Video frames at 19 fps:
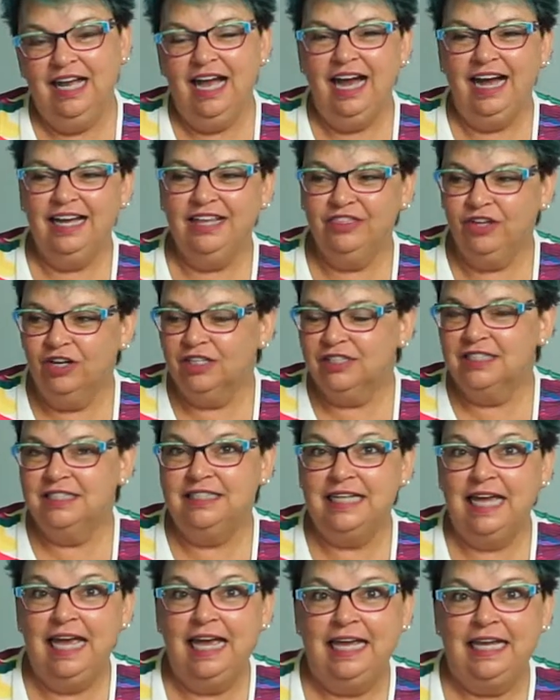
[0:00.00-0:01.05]
I thought
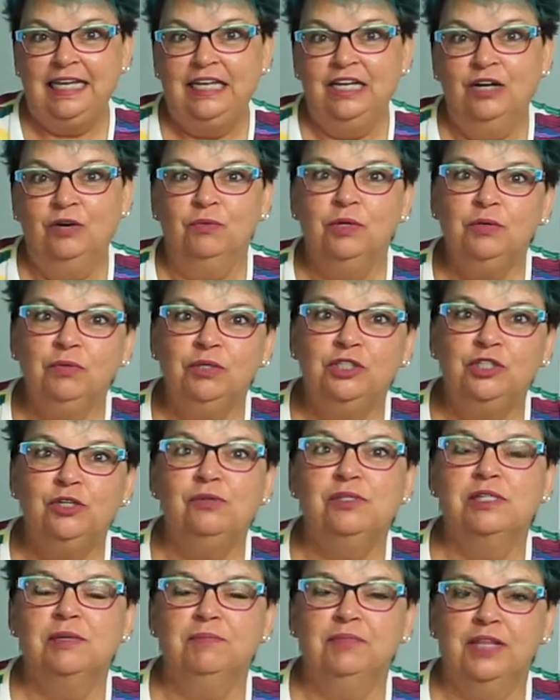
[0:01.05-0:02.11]
today we would do
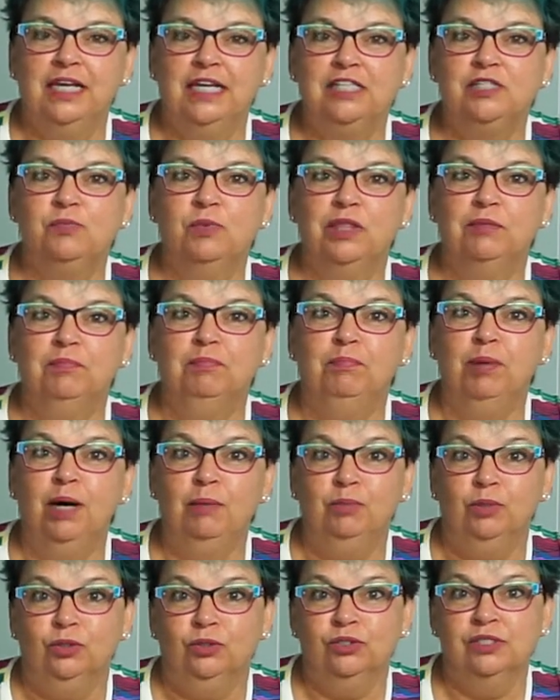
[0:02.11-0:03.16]
some things with
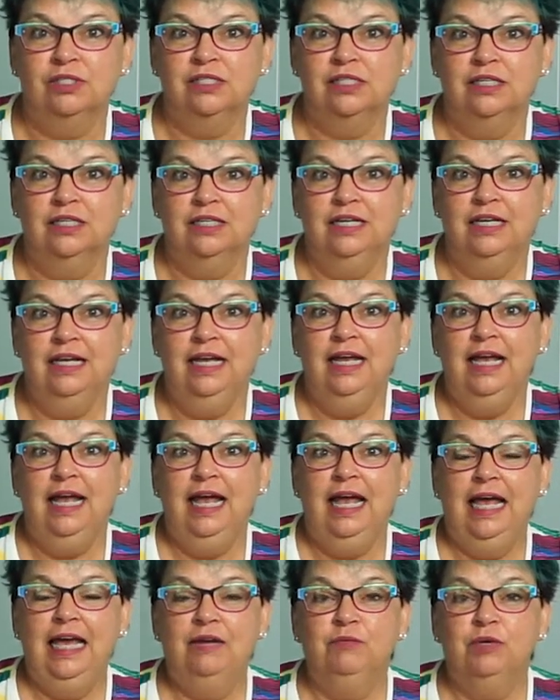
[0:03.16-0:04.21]
bubbles.
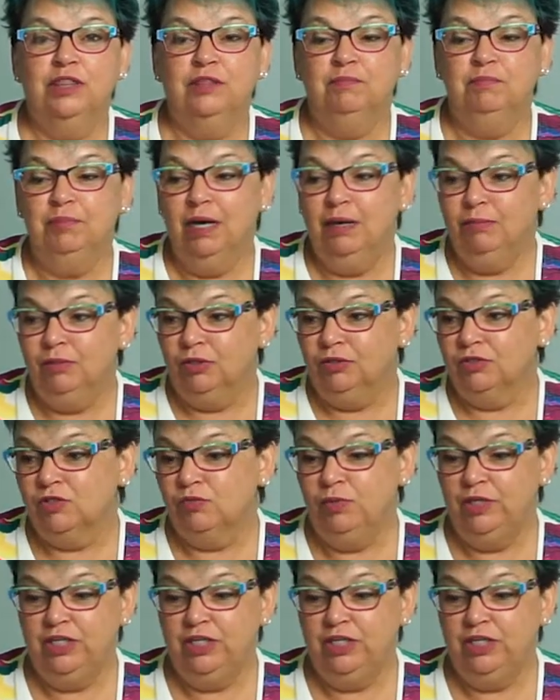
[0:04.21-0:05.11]
And with bubbles, we